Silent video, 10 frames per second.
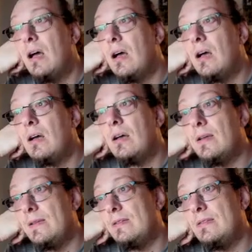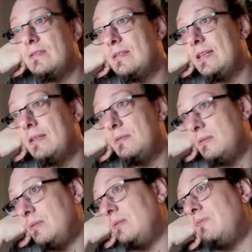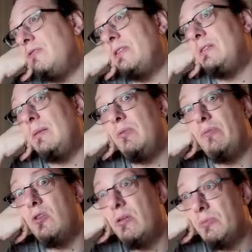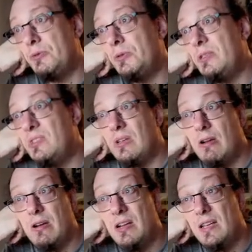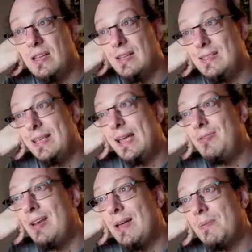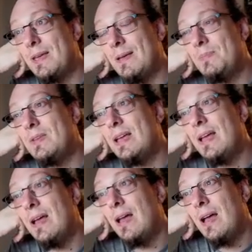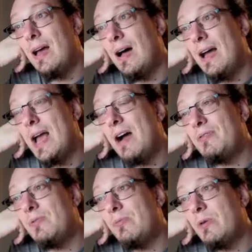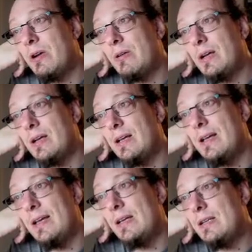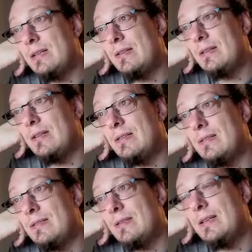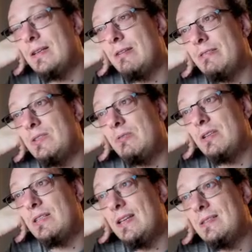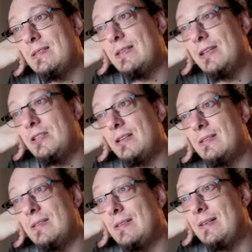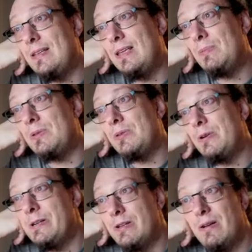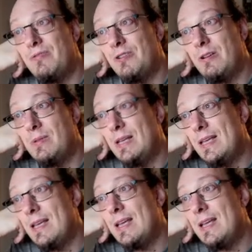and that, for example, warm rules are safely upkept, I have to work and restrict the SSH access and keep it turned off normally.